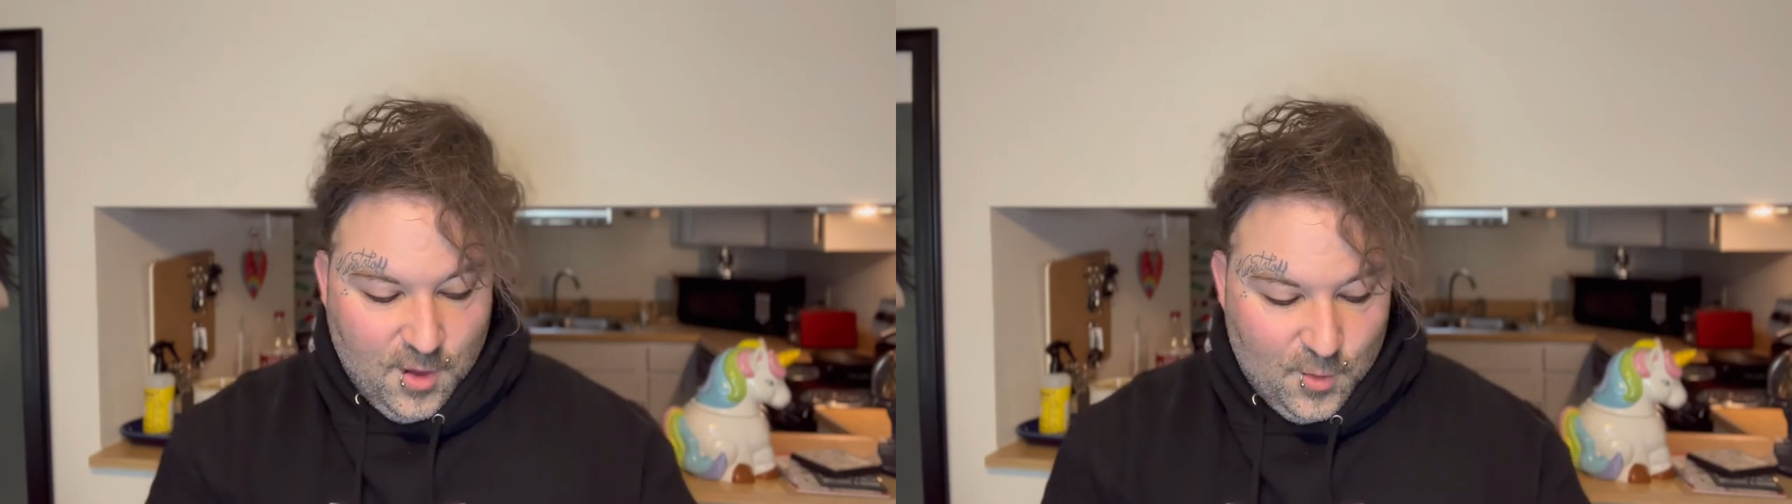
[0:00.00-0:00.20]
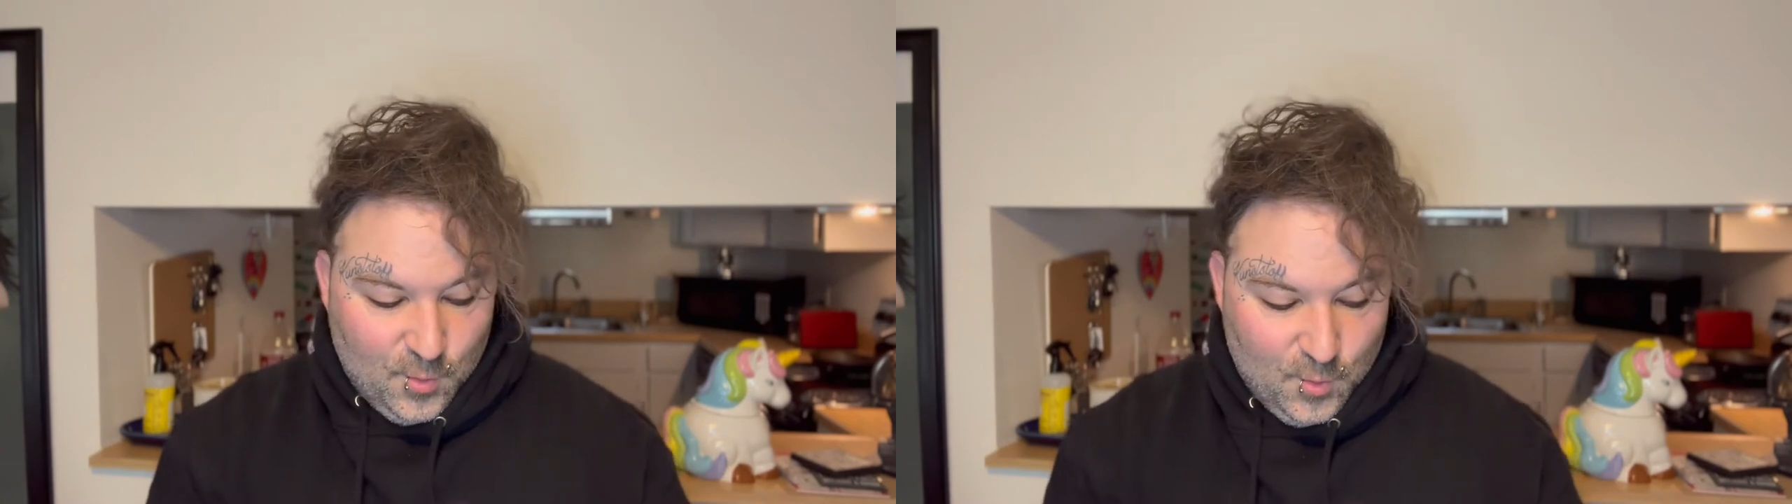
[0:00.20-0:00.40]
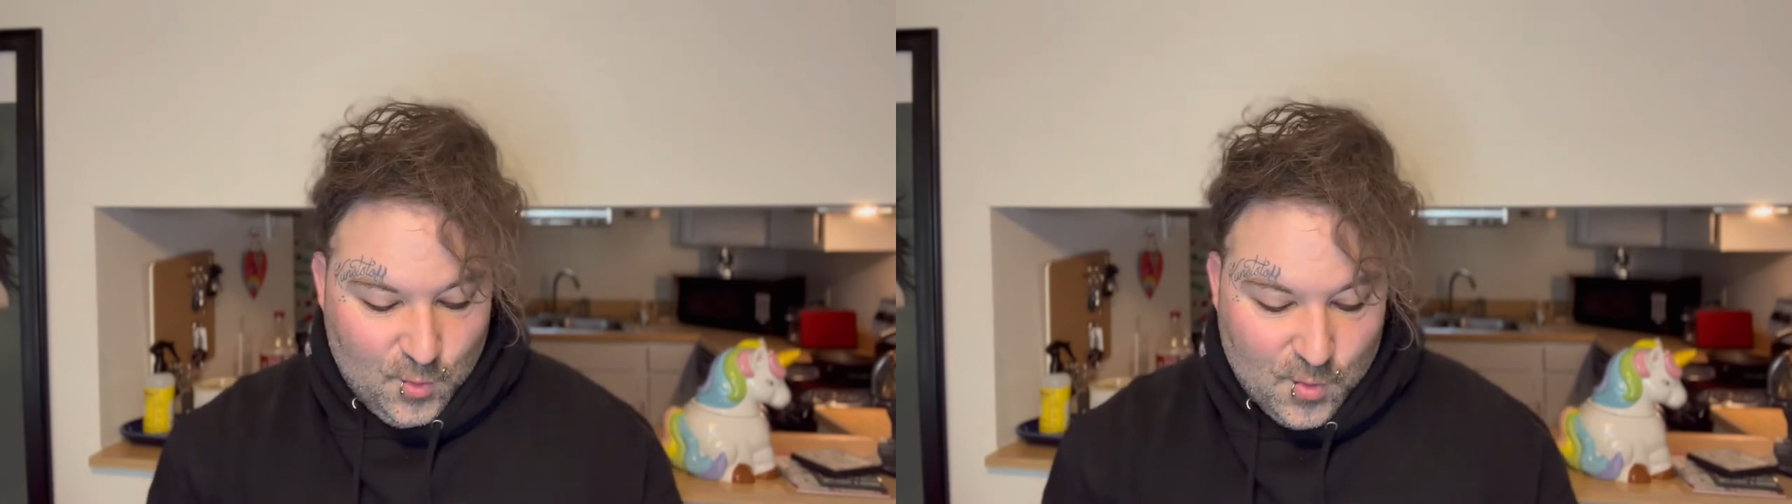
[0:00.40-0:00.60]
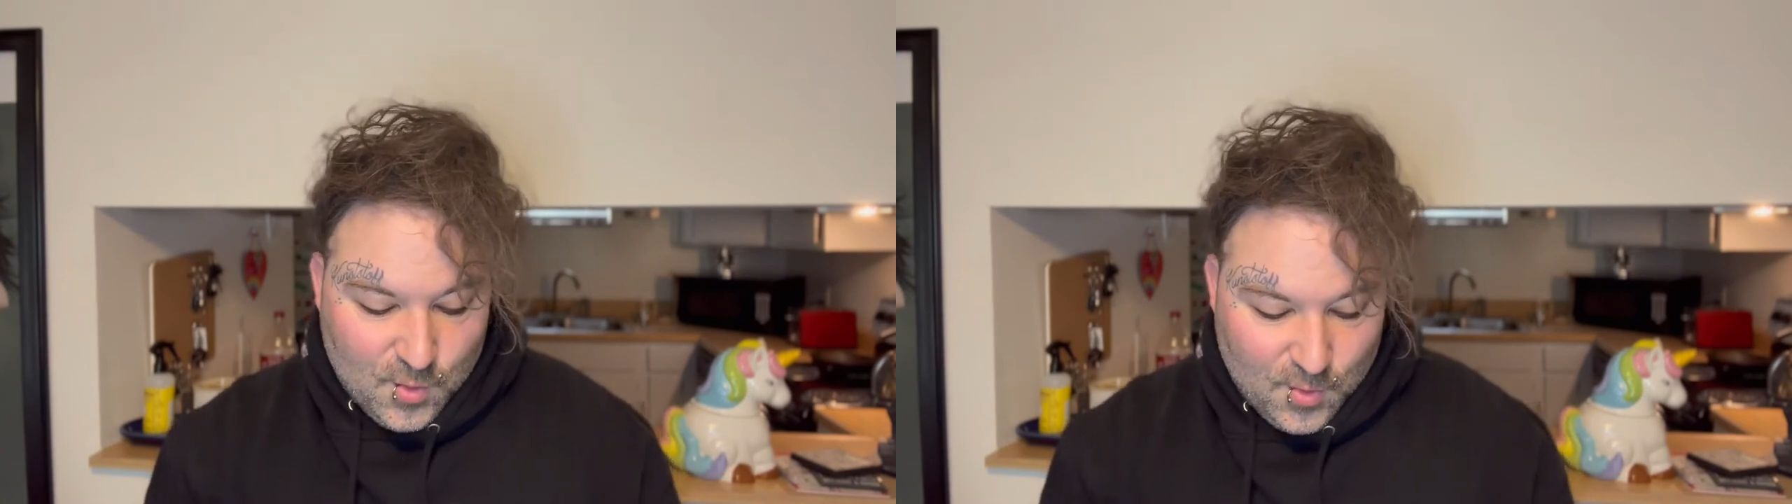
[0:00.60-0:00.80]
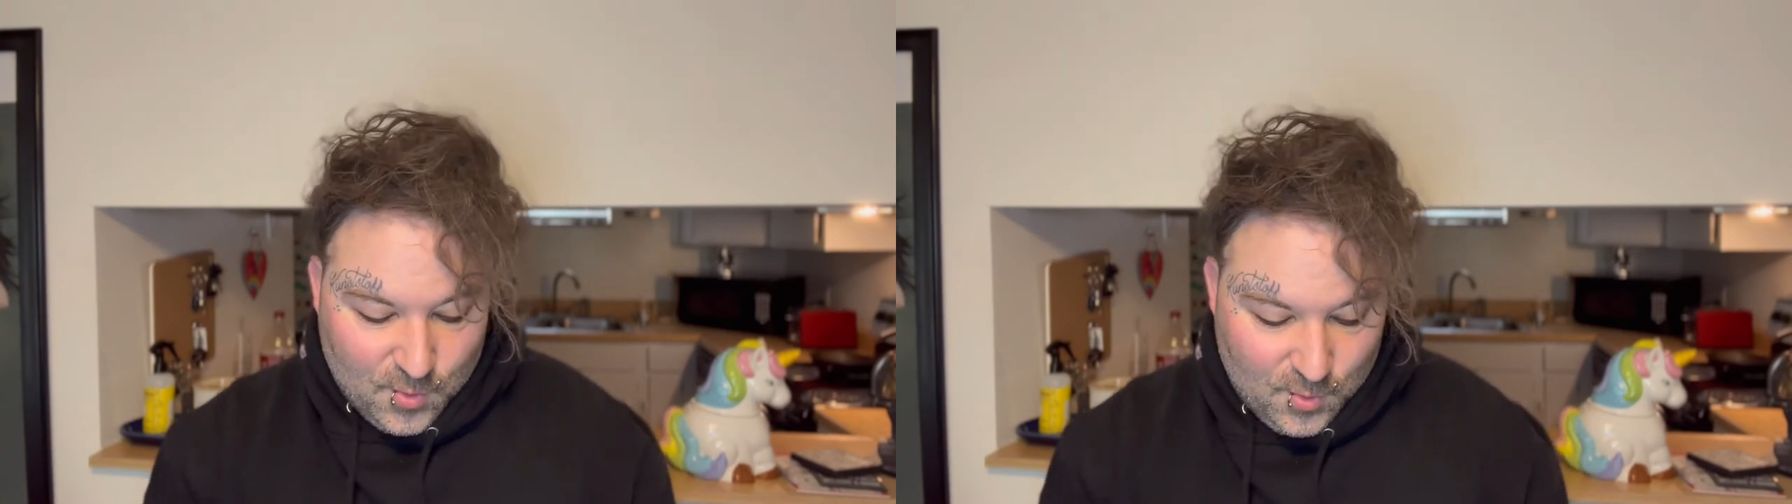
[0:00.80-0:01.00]
Ooh.
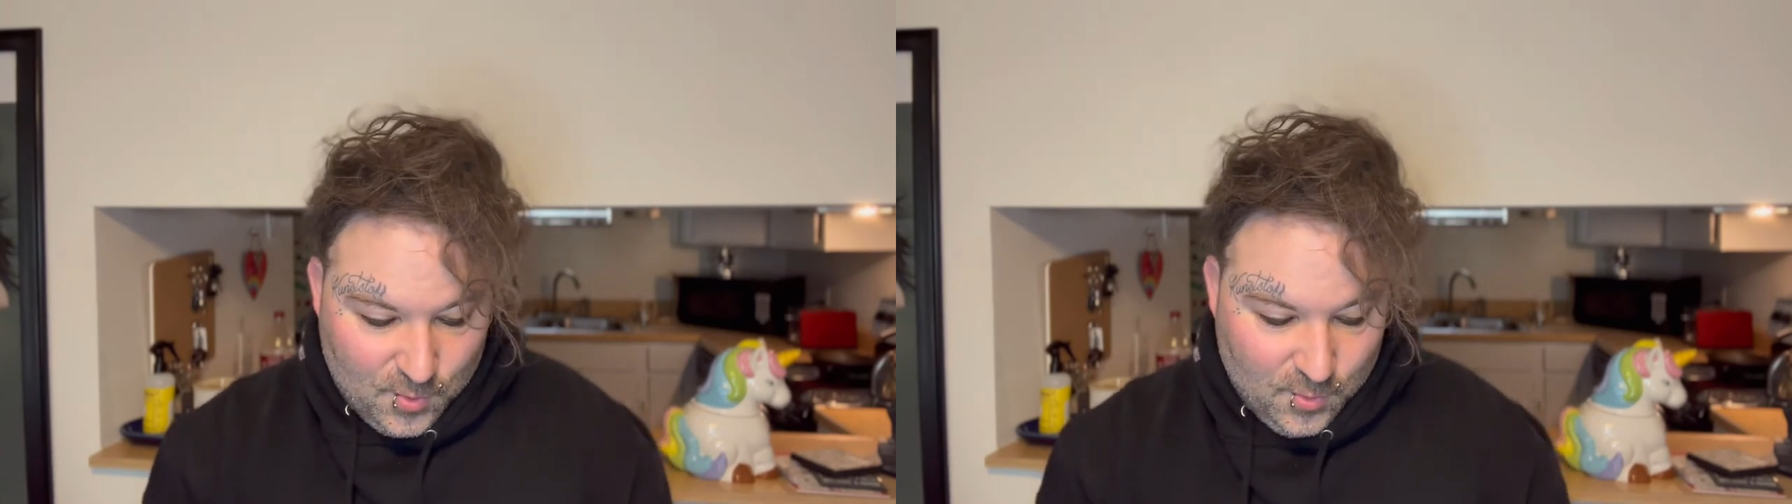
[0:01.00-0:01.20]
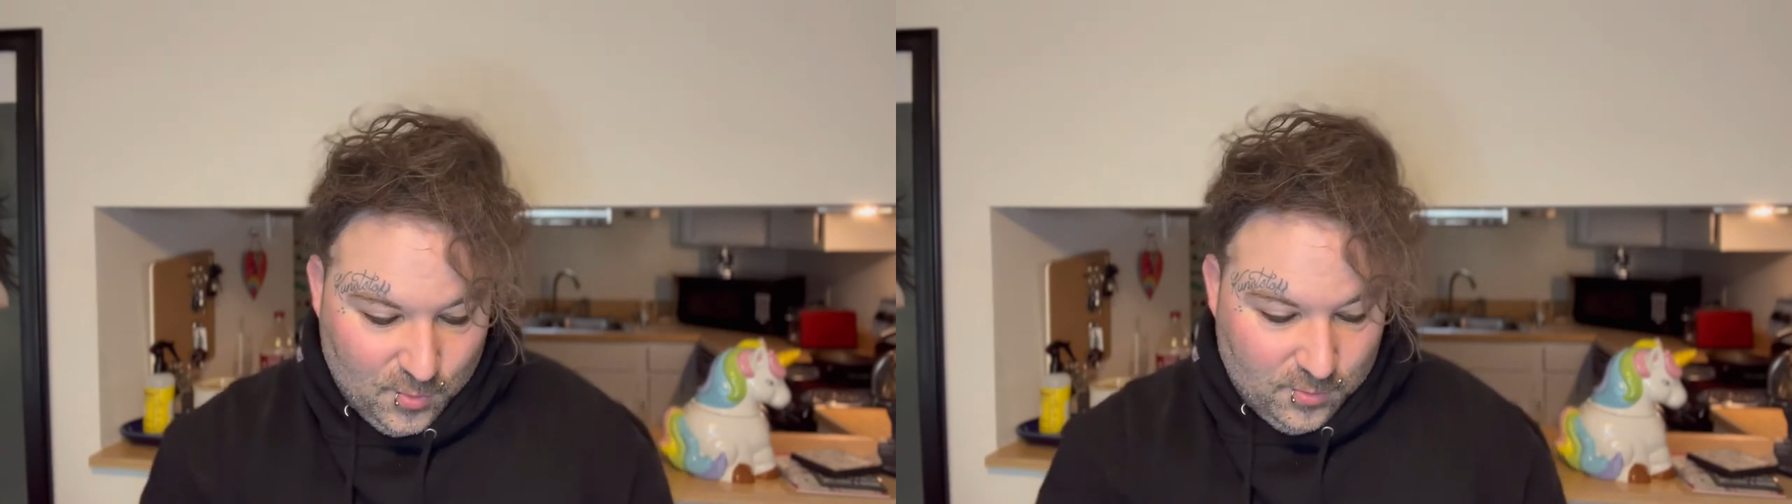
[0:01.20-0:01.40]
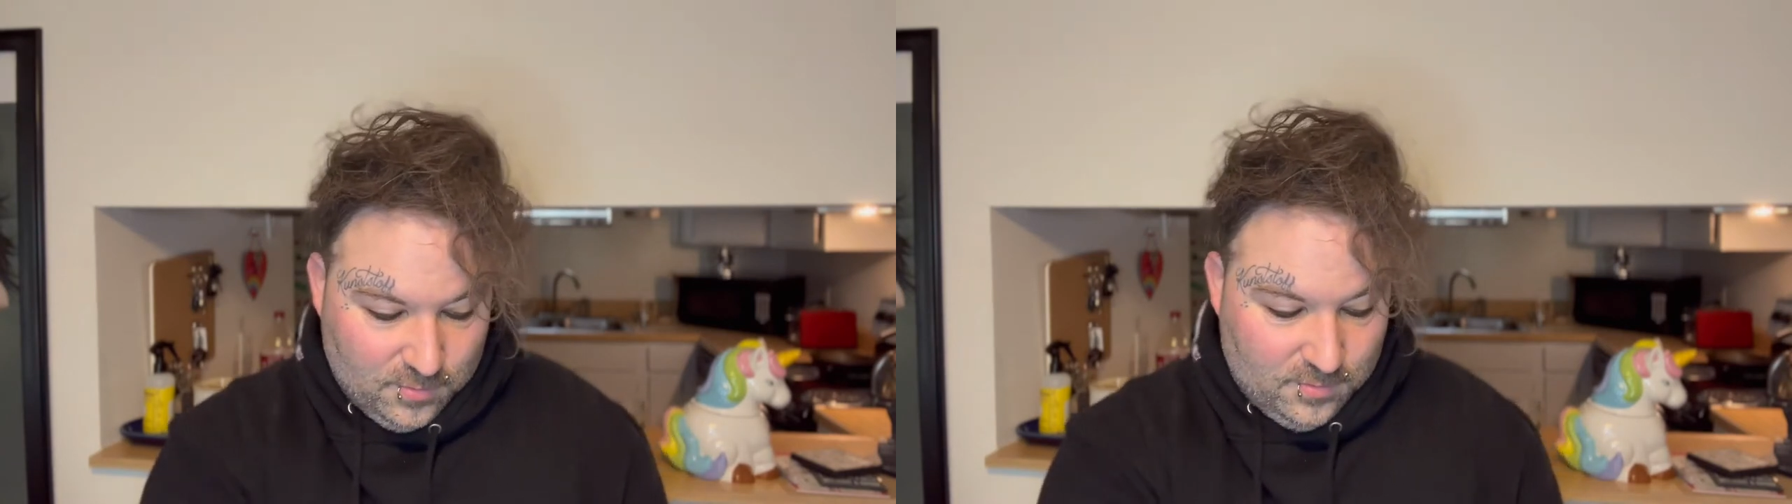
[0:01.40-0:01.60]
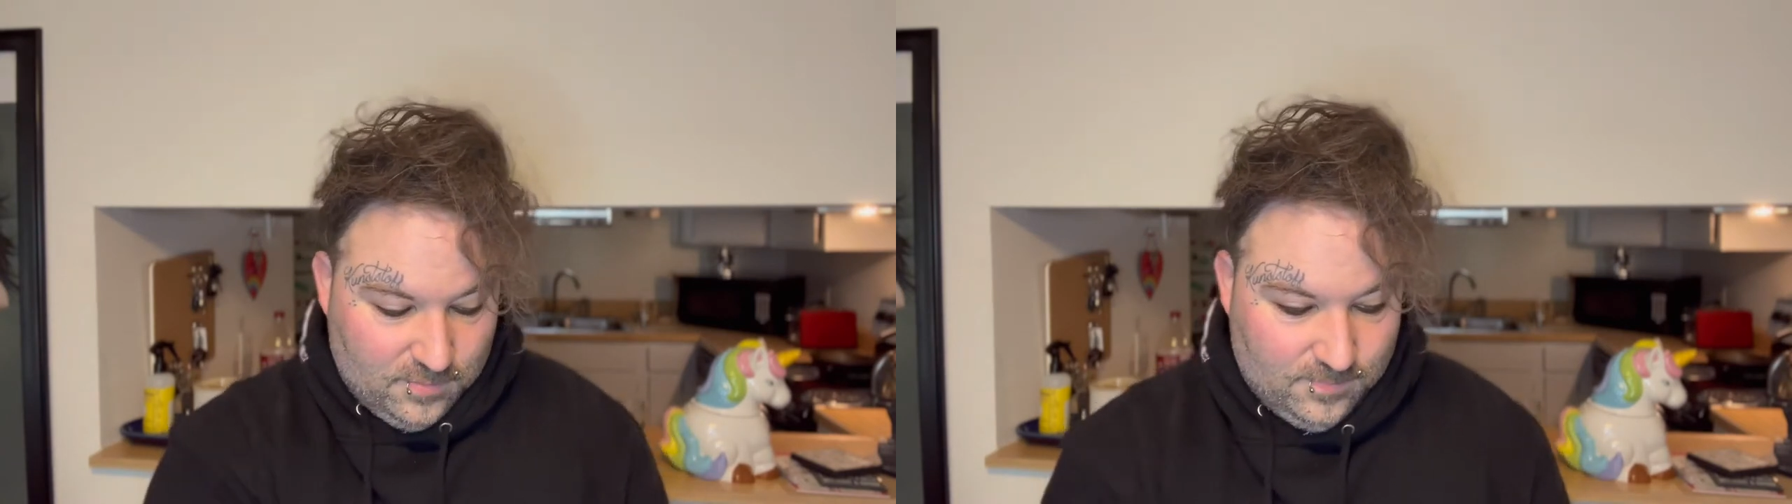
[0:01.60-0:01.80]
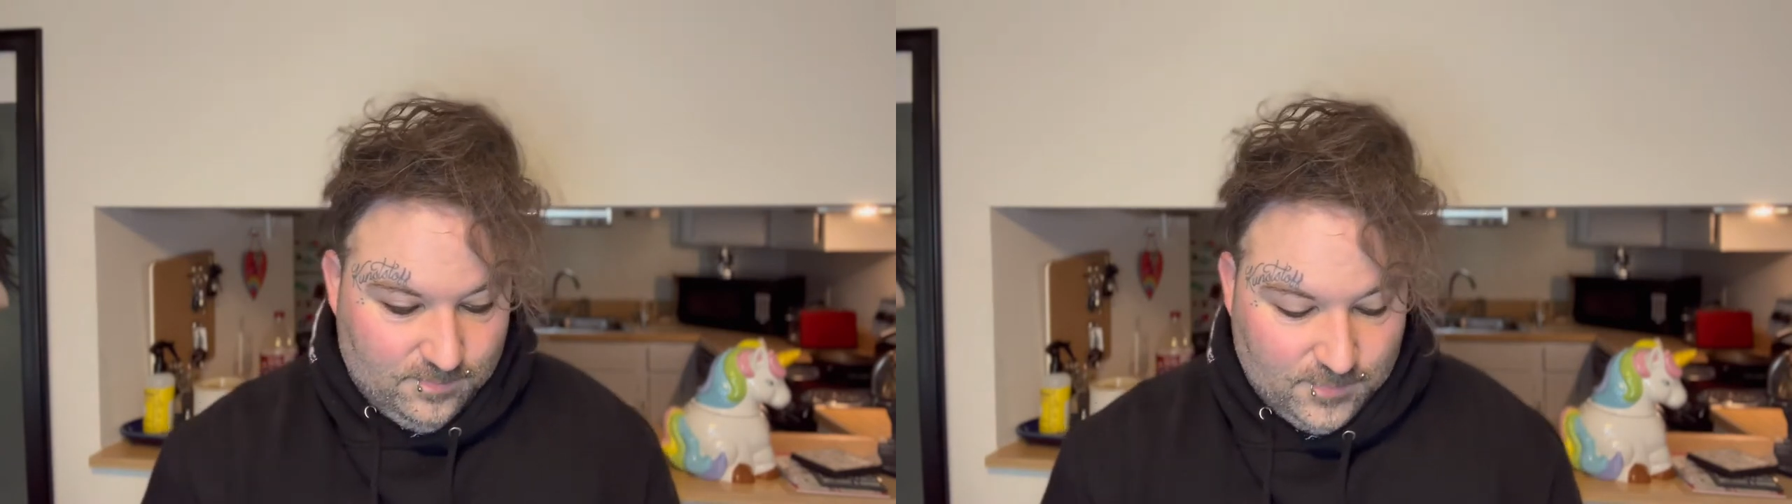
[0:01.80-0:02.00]

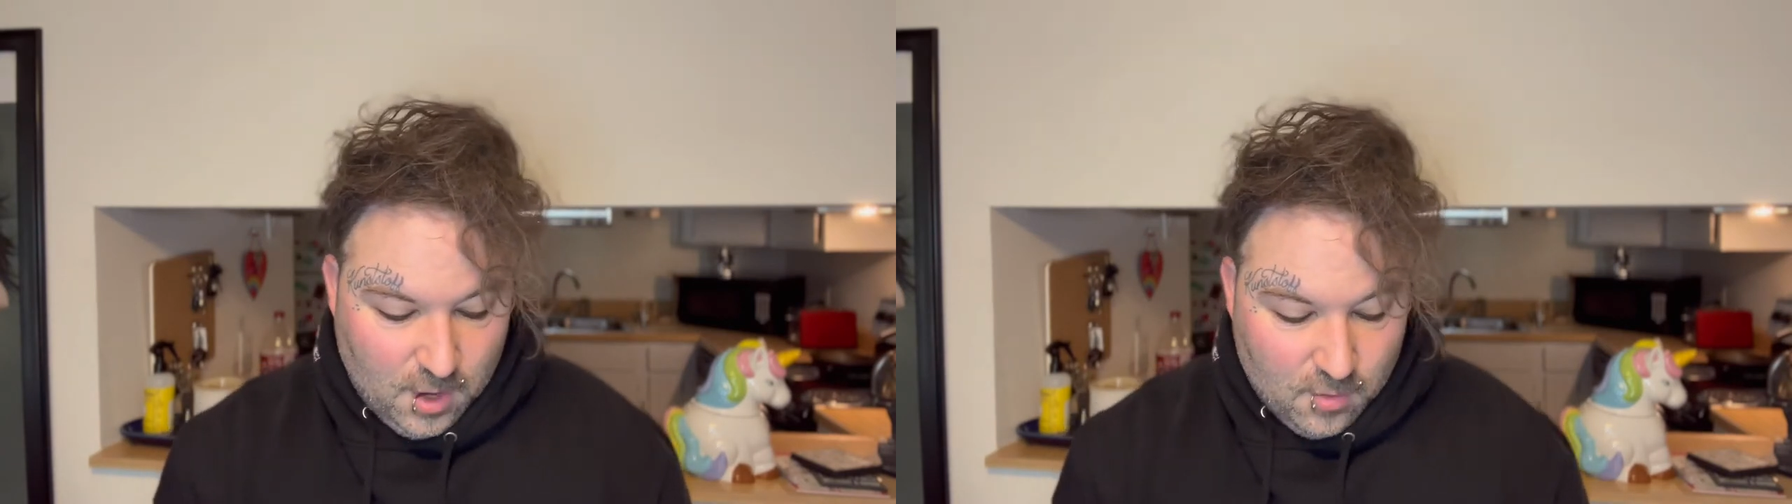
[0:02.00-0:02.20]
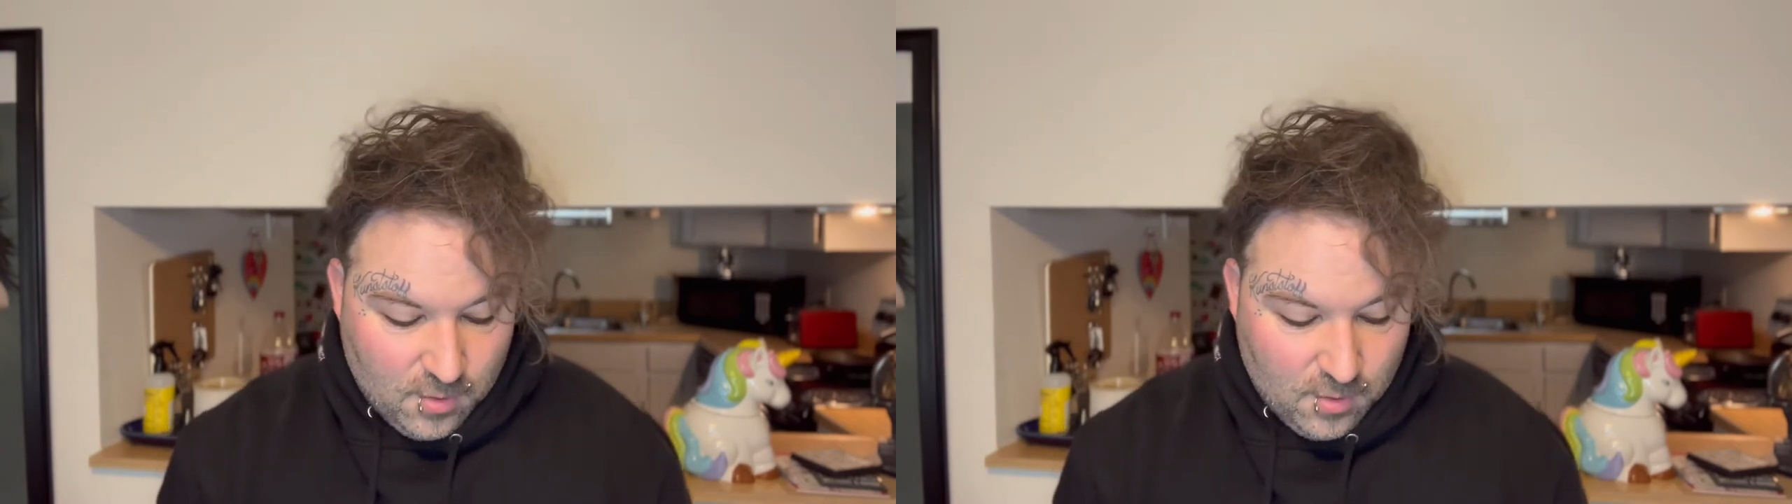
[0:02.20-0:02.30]
All